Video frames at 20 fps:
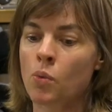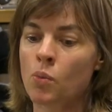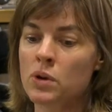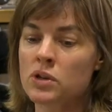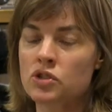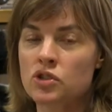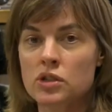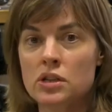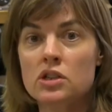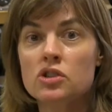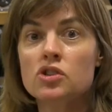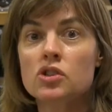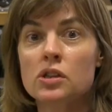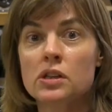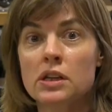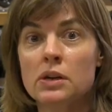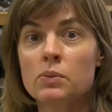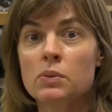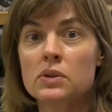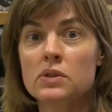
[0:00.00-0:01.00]
which
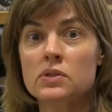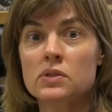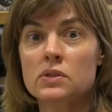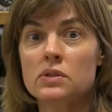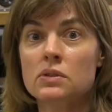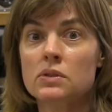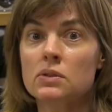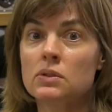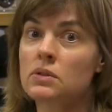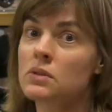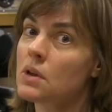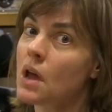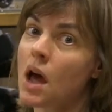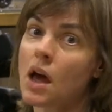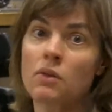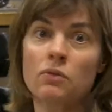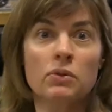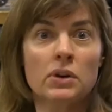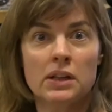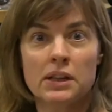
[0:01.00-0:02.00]
initially was
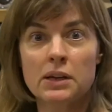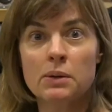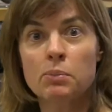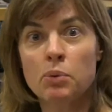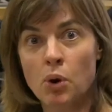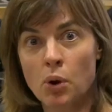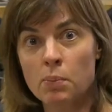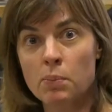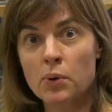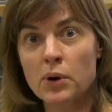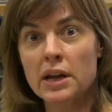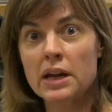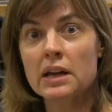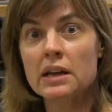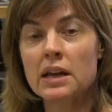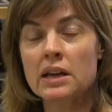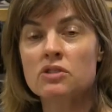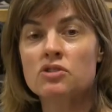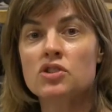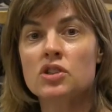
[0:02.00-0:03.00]
not really
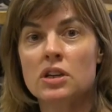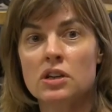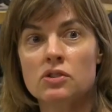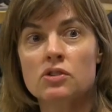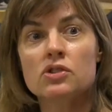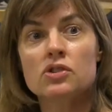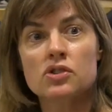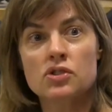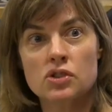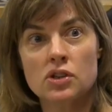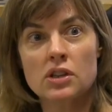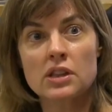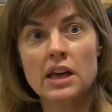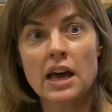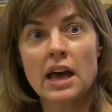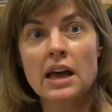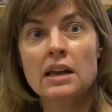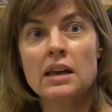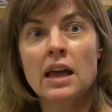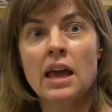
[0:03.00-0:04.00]
appropriate, and she understood
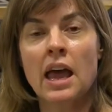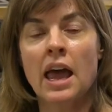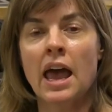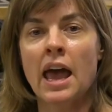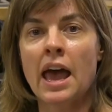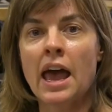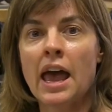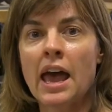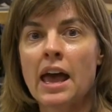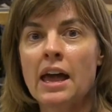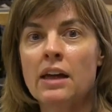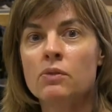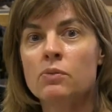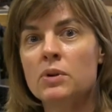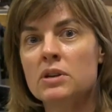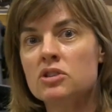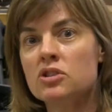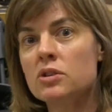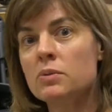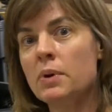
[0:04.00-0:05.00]
that. And
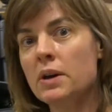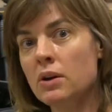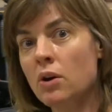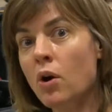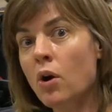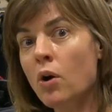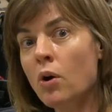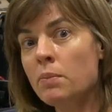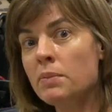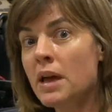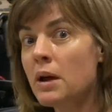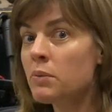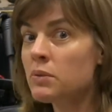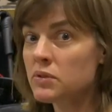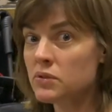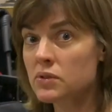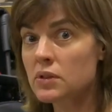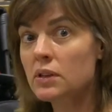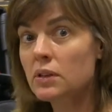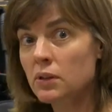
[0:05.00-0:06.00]
when she went home, that
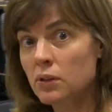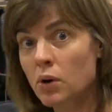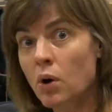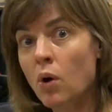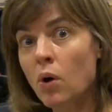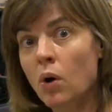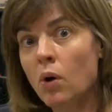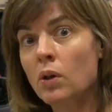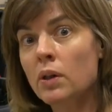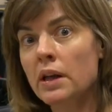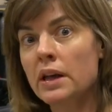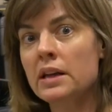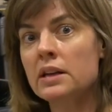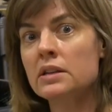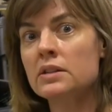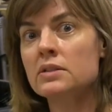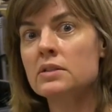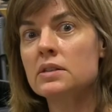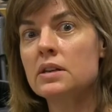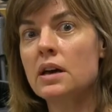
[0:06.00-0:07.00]
was still a goal,
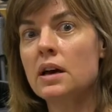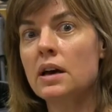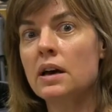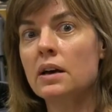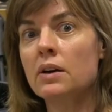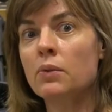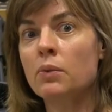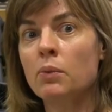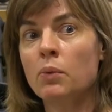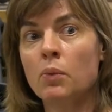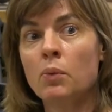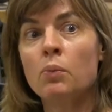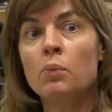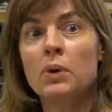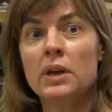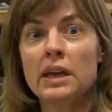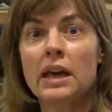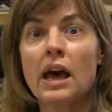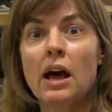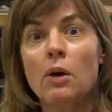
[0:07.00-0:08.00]
and uh,
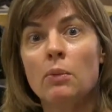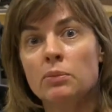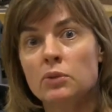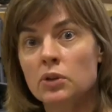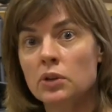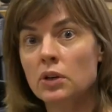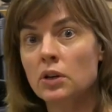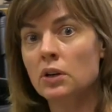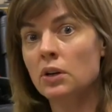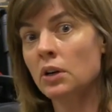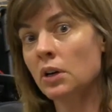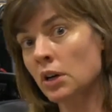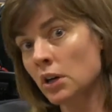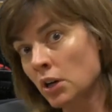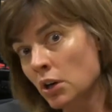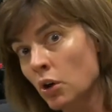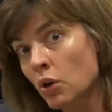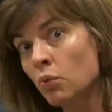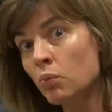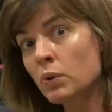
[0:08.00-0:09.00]
we helped her
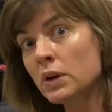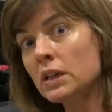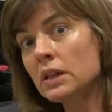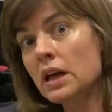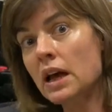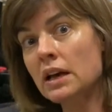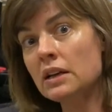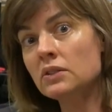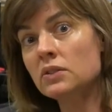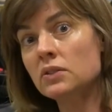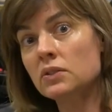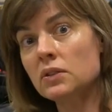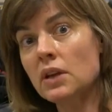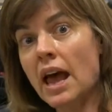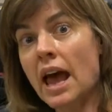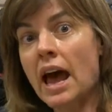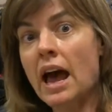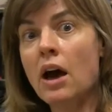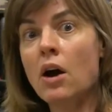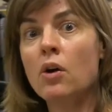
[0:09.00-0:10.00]
realize
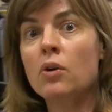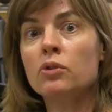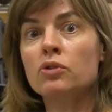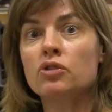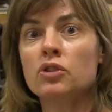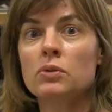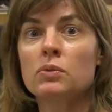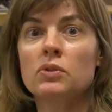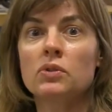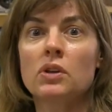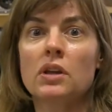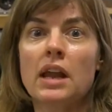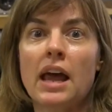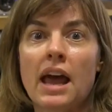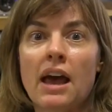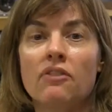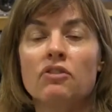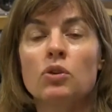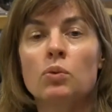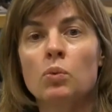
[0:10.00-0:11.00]
how she was going to
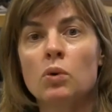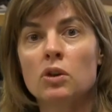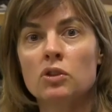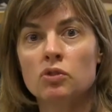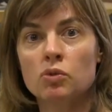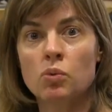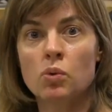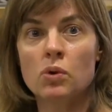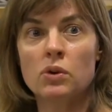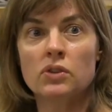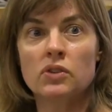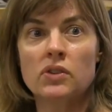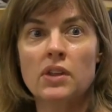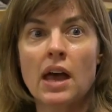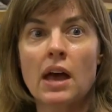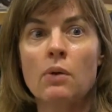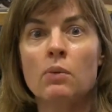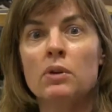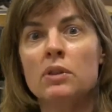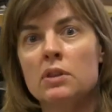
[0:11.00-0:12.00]
have to work towards
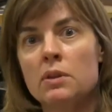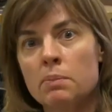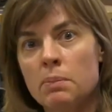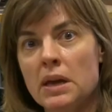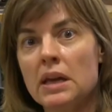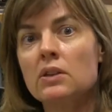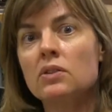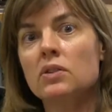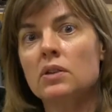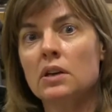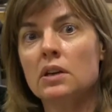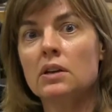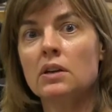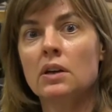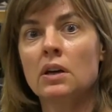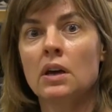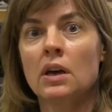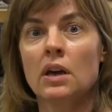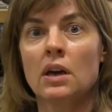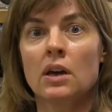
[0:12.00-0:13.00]
that with the
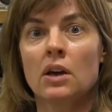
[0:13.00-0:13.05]
basic